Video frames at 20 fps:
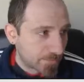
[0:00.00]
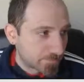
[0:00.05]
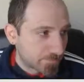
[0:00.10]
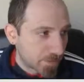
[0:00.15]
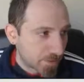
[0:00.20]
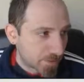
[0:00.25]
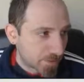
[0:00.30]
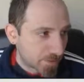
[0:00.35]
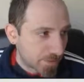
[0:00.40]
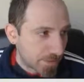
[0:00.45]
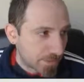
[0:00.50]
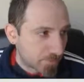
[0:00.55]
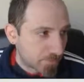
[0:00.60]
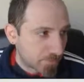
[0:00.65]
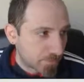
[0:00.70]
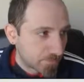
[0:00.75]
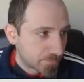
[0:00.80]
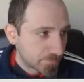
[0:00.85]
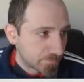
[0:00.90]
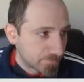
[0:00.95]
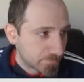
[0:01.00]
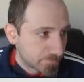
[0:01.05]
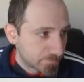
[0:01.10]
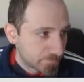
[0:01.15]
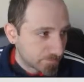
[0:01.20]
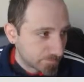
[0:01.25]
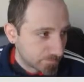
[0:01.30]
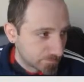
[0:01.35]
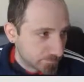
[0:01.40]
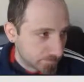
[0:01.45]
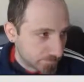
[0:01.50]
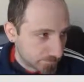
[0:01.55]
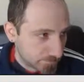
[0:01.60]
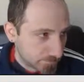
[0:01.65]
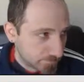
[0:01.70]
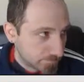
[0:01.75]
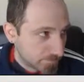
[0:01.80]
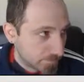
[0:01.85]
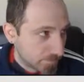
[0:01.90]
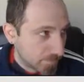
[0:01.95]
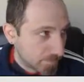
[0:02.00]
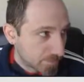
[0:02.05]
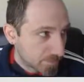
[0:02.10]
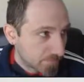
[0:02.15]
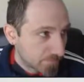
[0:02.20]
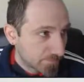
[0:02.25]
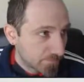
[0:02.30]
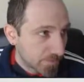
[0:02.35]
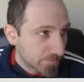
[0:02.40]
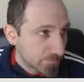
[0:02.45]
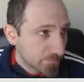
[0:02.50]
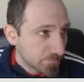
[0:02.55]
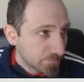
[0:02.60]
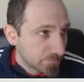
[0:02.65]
much later on in survival.